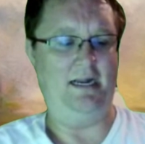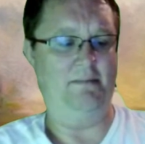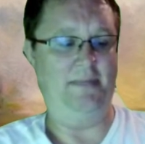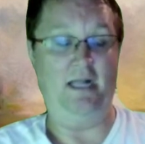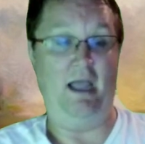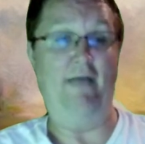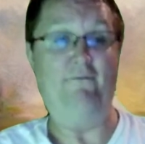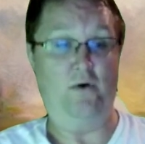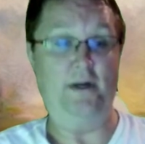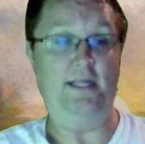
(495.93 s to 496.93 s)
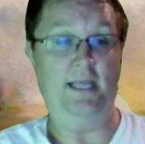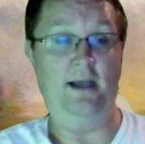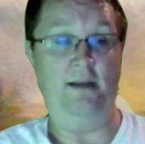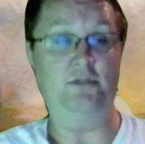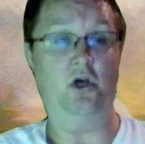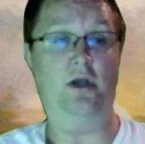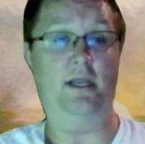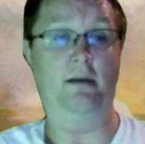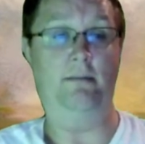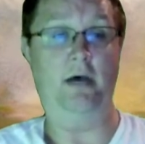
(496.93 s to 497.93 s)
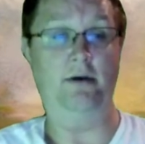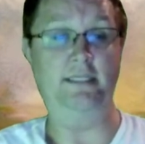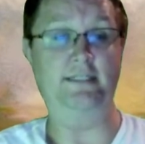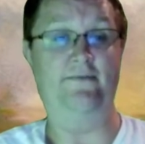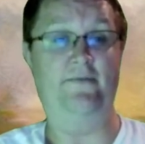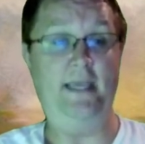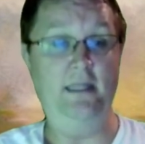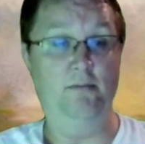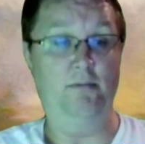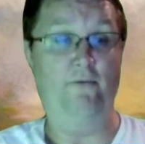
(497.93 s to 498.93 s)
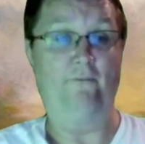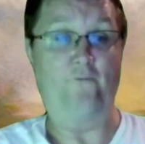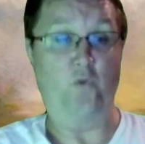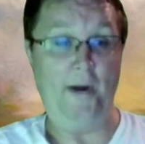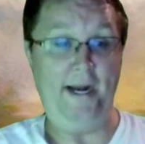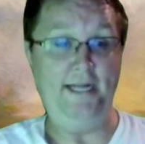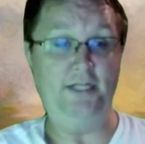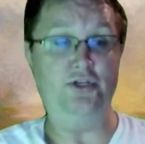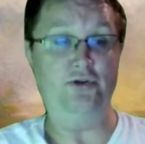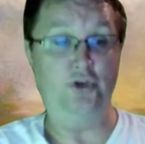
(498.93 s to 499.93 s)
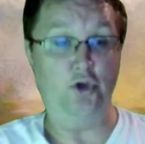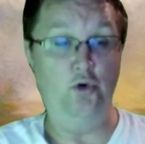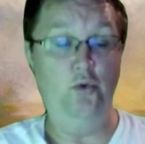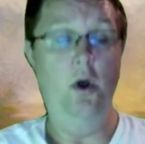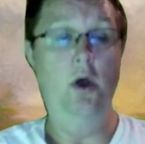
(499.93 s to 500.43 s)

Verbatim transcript: I mean, everything I'm talking about is available free to you.